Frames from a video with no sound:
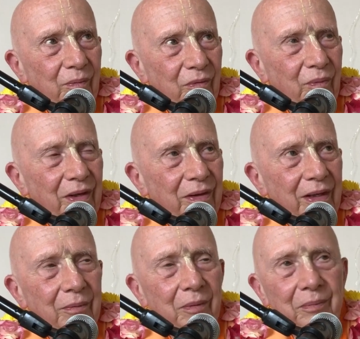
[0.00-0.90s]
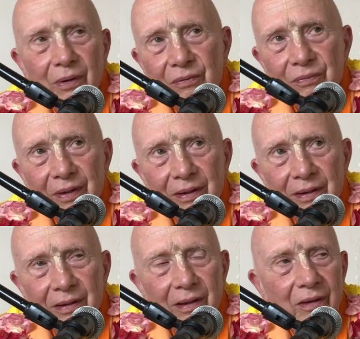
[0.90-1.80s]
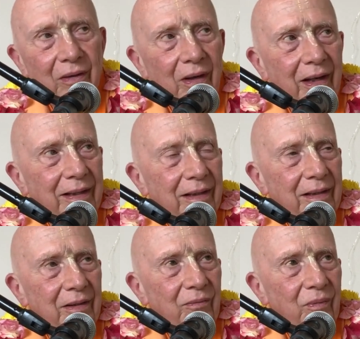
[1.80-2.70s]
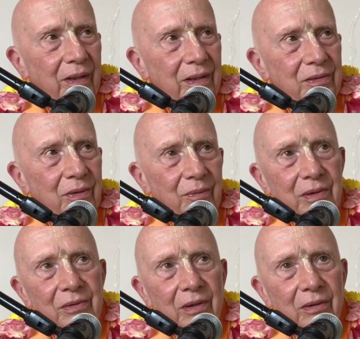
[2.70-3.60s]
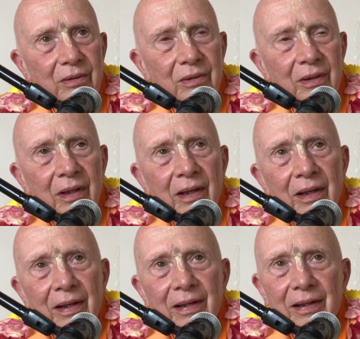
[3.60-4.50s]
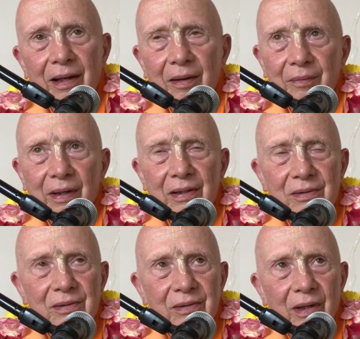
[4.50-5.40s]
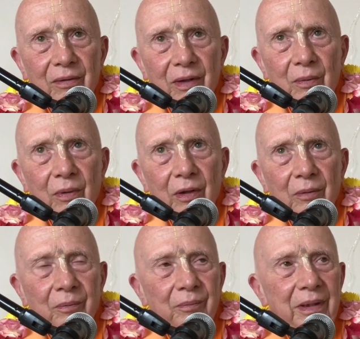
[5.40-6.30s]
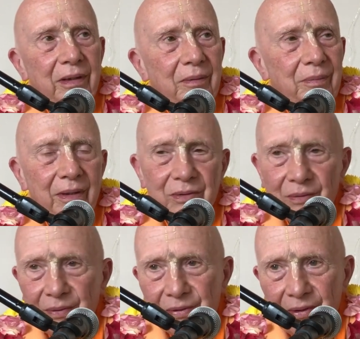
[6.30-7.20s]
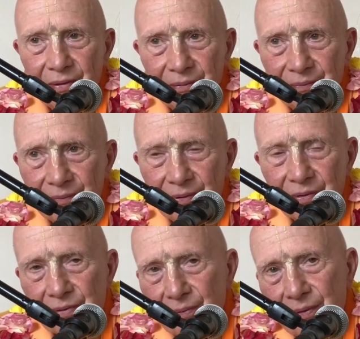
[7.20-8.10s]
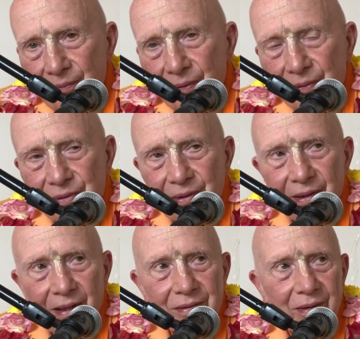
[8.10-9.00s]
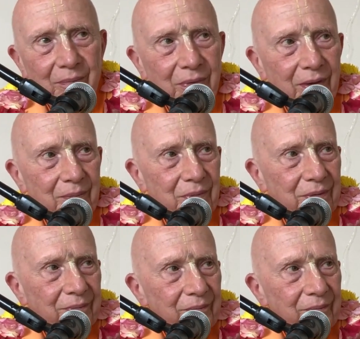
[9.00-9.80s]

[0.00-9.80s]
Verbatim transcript: if we think we're perfect and our idea of what is the result, not necessarily will be the best result because we, we see that sometimes.